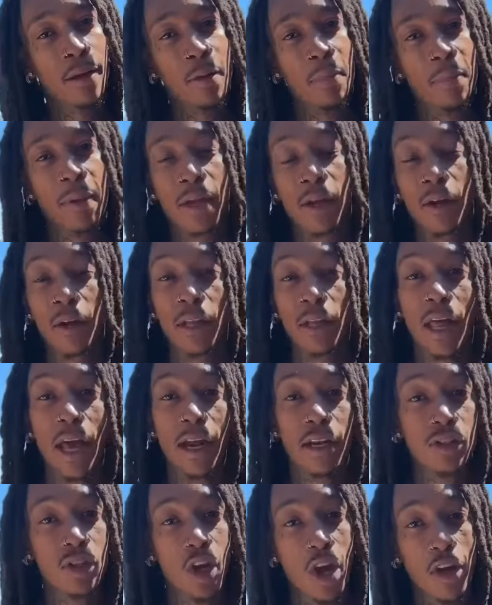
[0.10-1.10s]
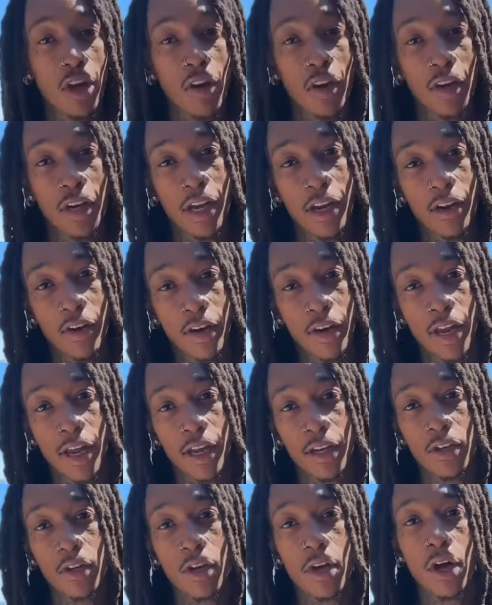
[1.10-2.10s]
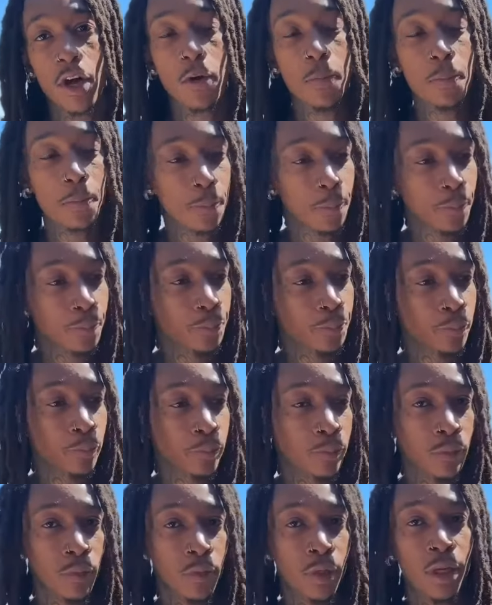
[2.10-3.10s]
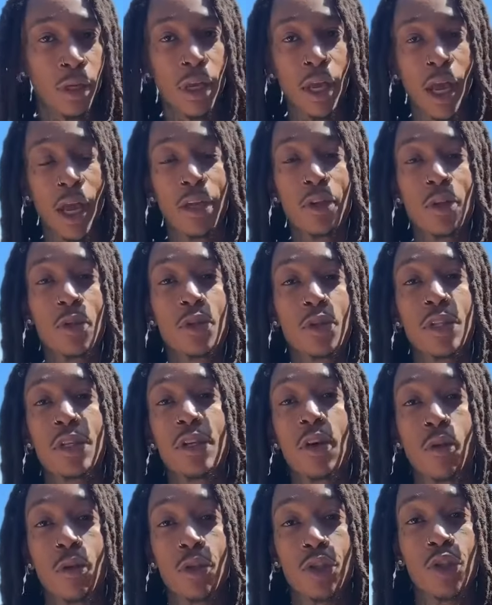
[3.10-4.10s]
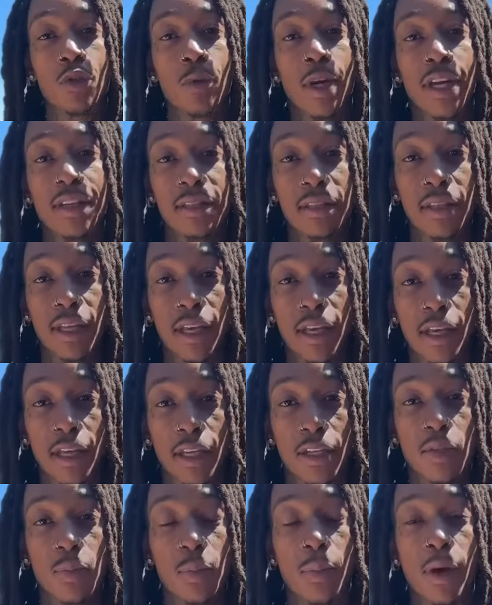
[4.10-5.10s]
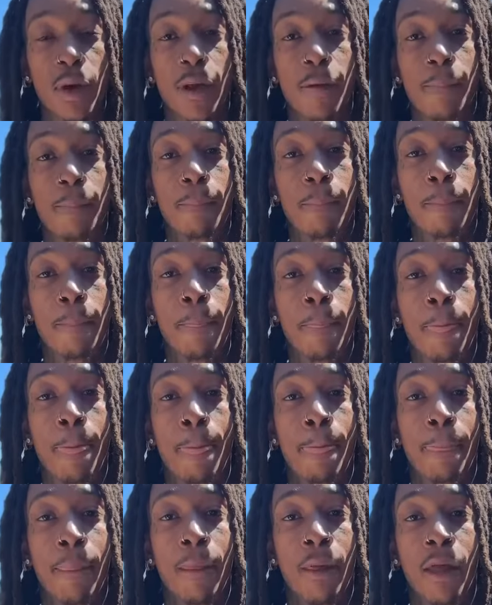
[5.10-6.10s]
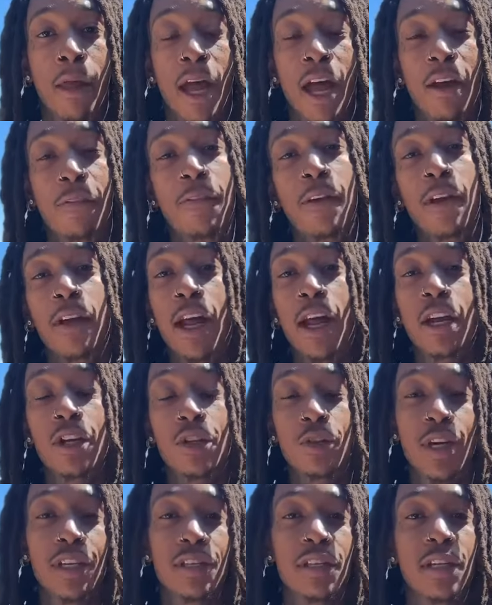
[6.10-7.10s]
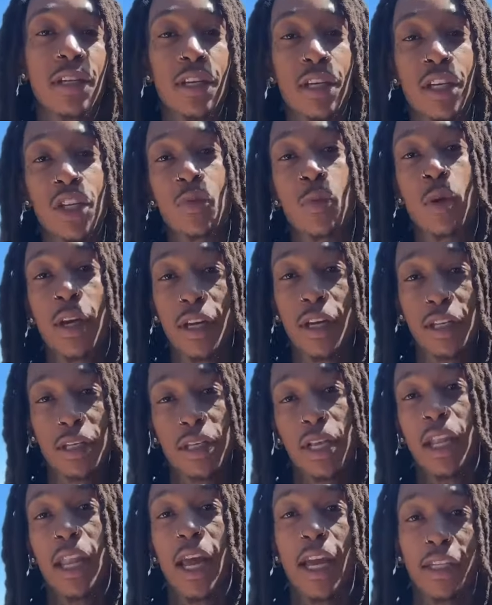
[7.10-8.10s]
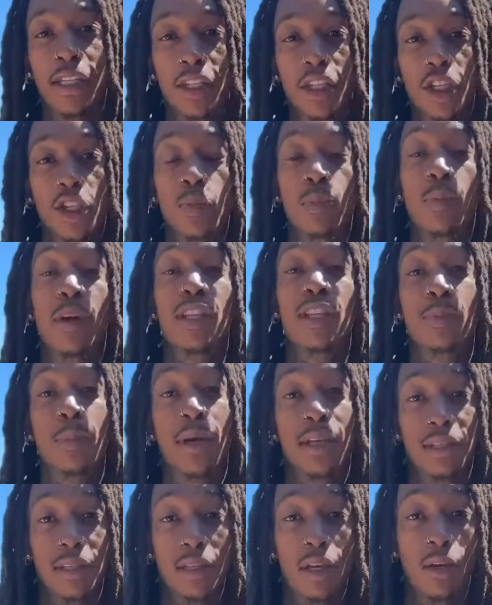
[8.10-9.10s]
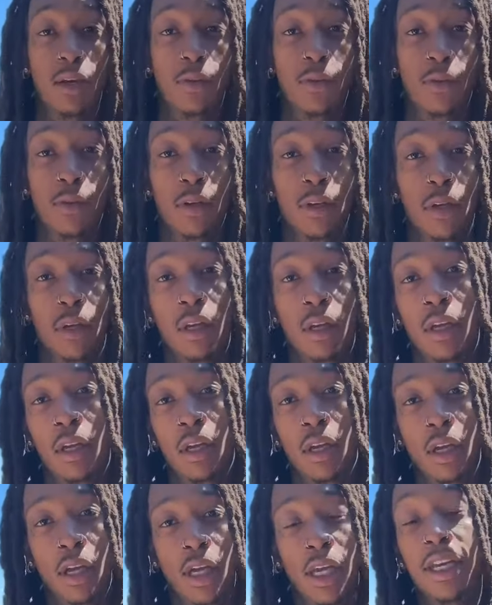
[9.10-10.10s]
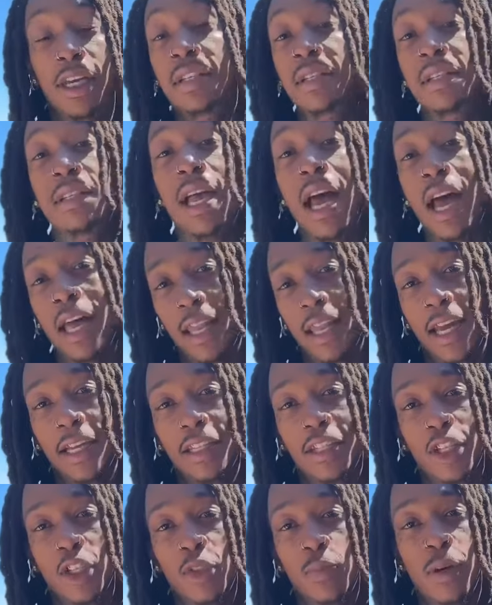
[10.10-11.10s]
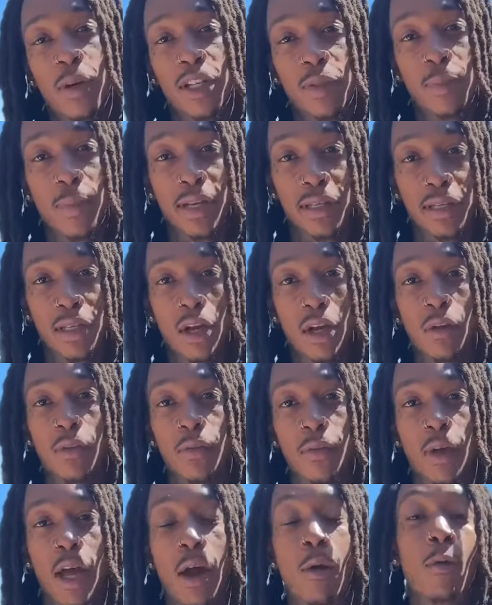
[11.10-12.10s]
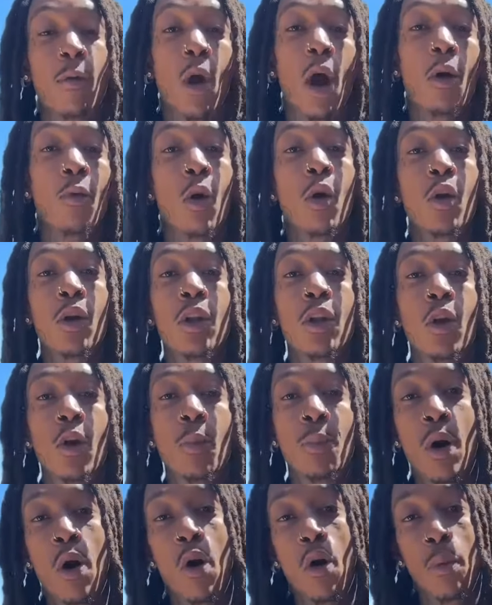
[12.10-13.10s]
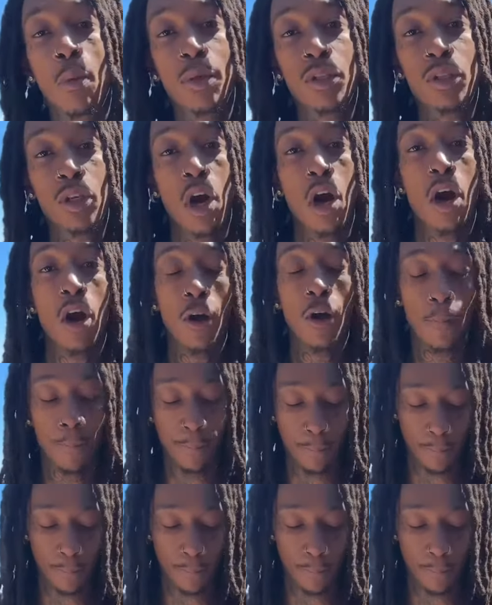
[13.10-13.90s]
been hearing a lot of talk on the internet, you know. I usually don't address things, but I figured I'd address it in this way because I like to express myself. And this is how I like to express myself. I, I wrote a little poem. It's called